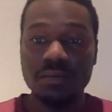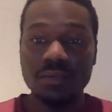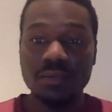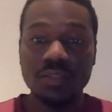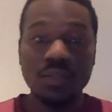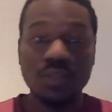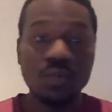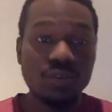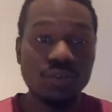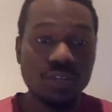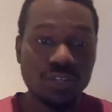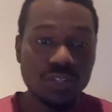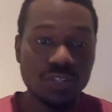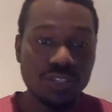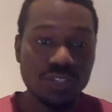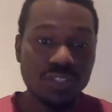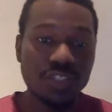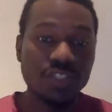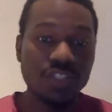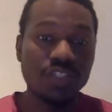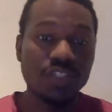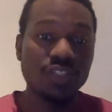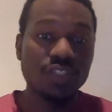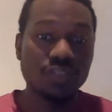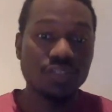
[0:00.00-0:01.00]

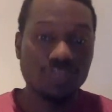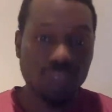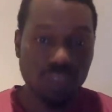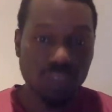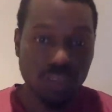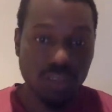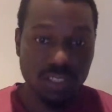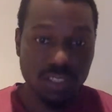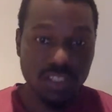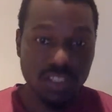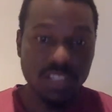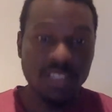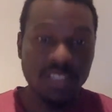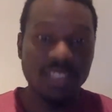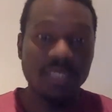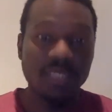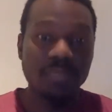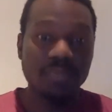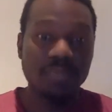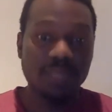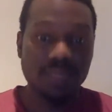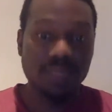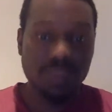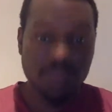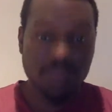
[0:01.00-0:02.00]
donors to
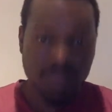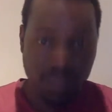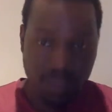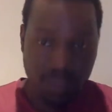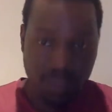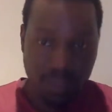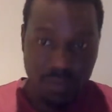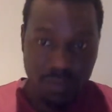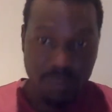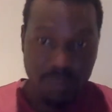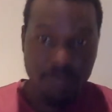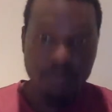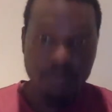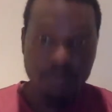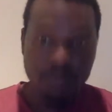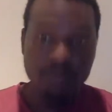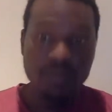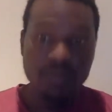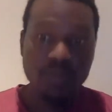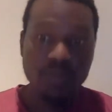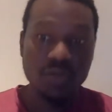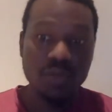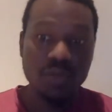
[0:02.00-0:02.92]
constantly be donating